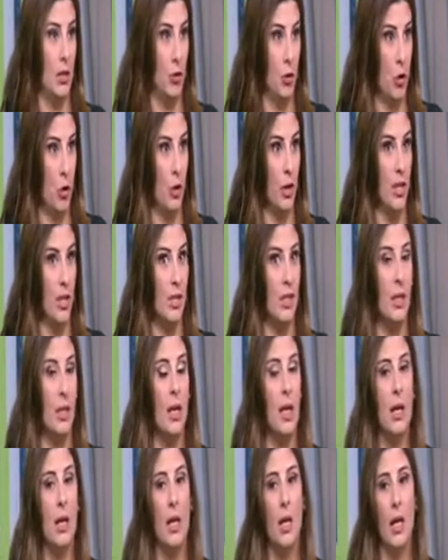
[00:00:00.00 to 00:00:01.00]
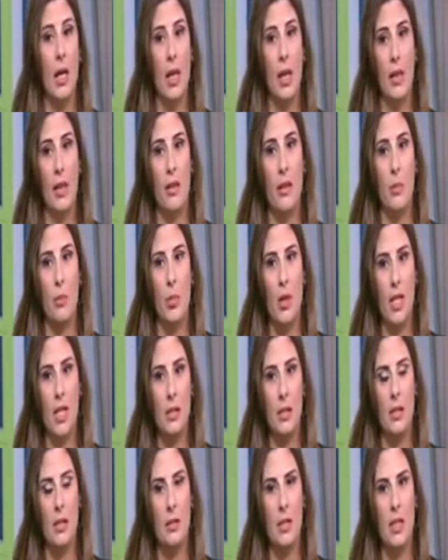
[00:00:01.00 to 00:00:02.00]
joined the
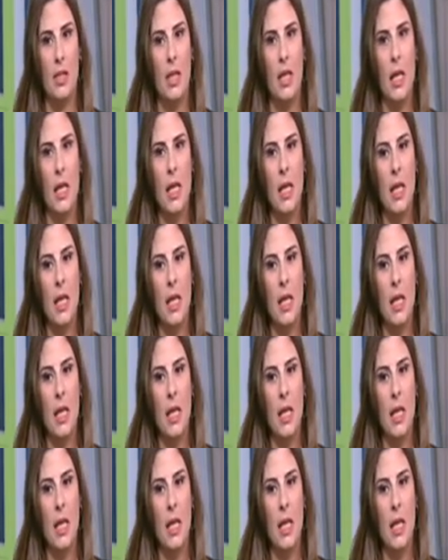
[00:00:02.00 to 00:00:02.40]
presidency,